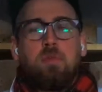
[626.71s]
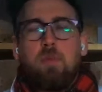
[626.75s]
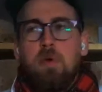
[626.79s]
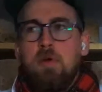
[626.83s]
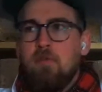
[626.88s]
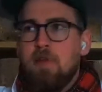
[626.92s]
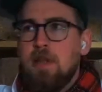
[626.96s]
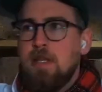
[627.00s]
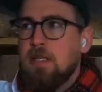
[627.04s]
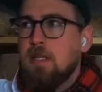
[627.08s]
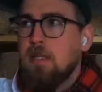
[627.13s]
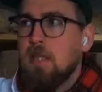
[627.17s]

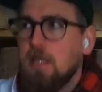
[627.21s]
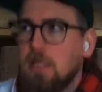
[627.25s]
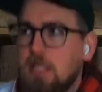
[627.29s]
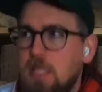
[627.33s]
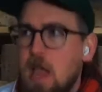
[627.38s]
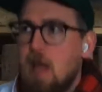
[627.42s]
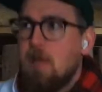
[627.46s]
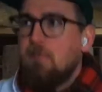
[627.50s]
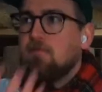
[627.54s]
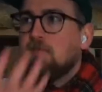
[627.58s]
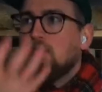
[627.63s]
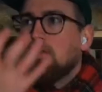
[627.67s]
We're in the
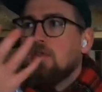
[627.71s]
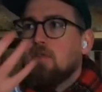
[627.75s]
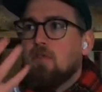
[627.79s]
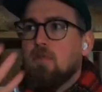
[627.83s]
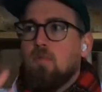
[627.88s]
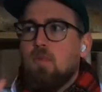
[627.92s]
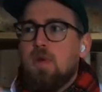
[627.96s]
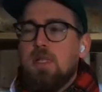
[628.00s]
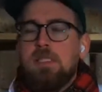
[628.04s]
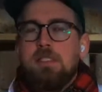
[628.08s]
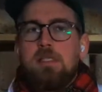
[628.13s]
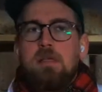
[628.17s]
depths of the
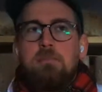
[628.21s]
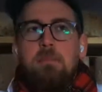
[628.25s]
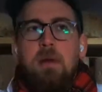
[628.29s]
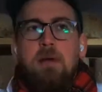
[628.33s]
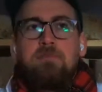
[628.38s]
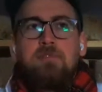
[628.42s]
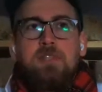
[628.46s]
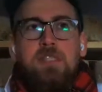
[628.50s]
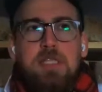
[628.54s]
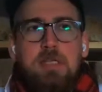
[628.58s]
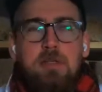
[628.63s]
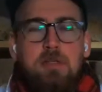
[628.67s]
winter
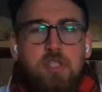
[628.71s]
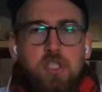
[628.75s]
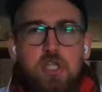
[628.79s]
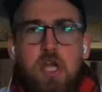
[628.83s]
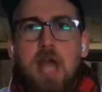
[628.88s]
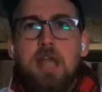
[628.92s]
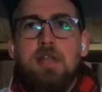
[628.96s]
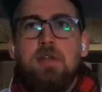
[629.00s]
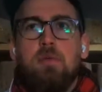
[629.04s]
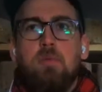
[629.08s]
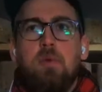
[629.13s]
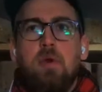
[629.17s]
months in
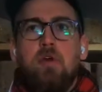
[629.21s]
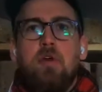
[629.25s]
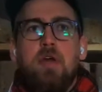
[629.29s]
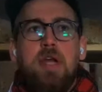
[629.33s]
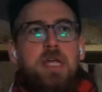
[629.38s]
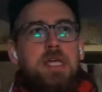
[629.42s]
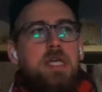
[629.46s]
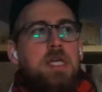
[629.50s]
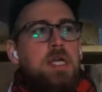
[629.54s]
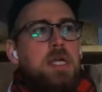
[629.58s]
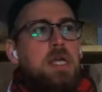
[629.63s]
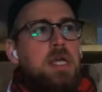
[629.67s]

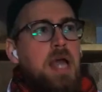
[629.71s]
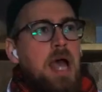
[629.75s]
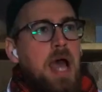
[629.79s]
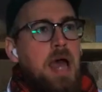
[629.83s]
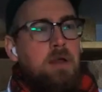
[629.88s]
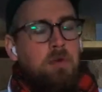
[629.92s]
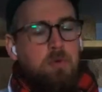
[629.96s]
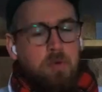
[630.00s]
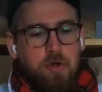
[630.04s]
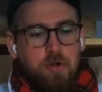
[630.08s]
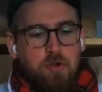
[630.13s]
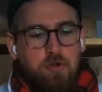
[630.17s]
January,
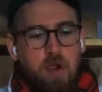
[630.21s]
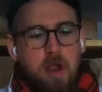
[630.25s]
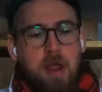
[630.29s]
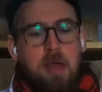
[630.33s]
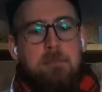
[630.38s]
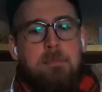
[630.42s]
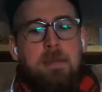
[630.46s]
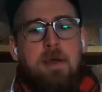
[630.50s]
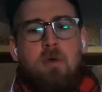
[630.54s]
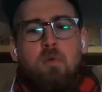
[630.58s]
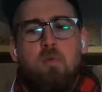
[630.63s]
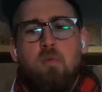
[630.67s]
and I want to create
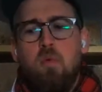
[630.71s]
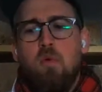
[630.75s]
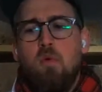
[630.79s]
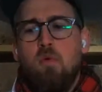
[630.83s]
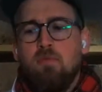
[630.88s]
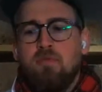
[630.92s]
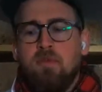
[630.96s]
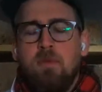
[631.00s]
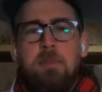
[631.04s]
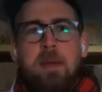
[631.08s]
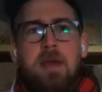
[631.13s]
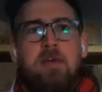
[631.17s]
a bit of
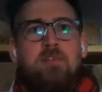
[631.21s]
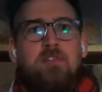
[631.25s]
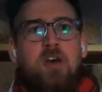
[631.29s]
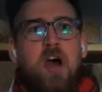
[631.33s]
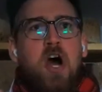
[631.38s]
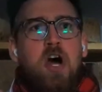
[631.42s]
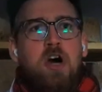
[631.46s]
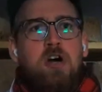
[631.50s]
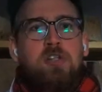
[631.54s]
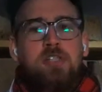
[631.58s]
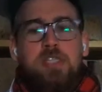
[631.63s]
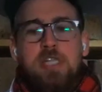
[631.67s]
warmth, a bit of
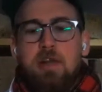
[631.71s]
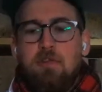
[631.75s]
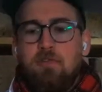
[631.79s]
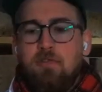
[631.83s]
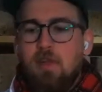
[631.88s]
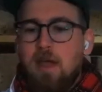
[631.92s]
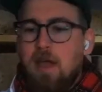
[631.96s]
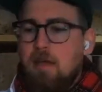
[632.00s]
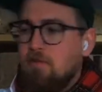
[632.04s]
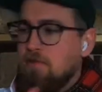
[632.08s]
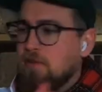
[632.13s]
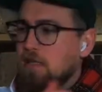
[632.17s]
hearty
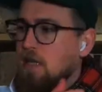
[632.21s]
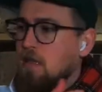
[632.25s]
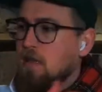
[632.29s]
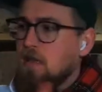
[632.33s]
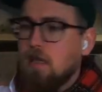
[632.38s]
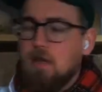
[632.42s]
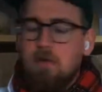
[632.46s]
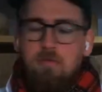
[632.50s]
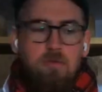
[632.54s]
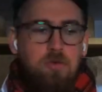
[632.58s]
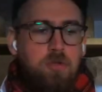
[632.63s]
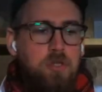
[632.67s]
flavors. I
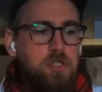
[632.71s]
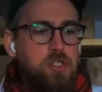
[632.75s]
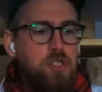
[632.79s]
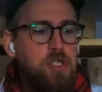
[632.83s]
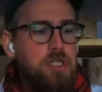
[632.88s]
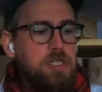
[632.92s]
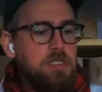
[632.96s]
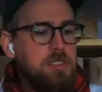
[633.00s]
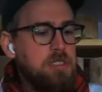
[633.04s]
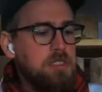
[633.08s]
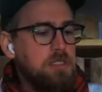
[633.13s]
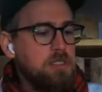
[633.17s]
think all the
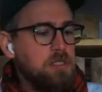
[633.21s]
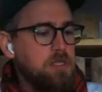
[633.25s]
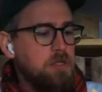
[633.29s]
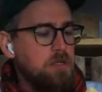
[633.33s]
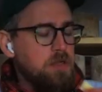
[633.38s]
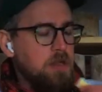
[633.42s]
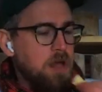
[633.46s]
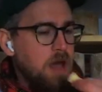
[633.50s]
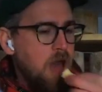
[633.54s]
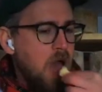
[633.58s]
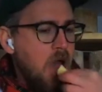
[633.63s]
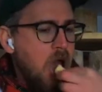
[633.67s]
cheeses do
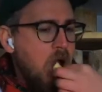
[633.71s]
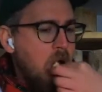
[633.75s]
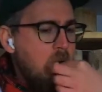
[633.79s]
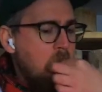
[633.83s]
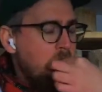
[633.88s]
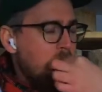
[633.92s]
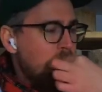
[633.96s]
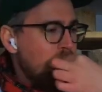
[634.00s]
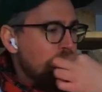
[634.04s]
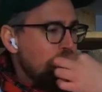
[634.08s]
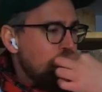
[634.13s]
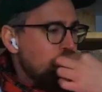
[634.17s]

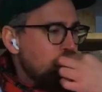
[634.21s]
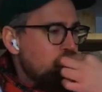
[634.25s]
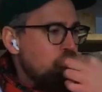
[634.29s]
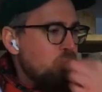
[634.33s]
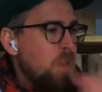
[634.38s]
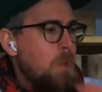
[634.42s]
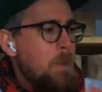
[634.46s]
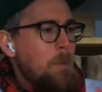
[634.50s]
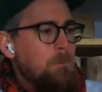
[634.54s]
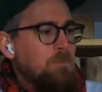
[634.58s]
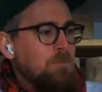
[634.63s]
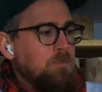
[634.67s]

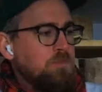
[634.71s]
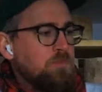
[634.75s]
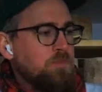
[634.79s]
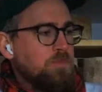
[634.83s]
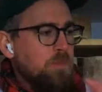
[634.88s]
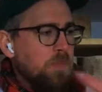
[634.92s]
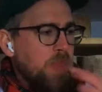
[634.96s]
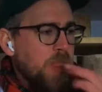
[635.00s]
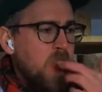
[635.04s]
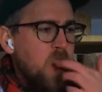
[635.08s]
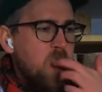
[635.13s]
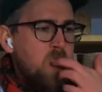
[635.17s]
that.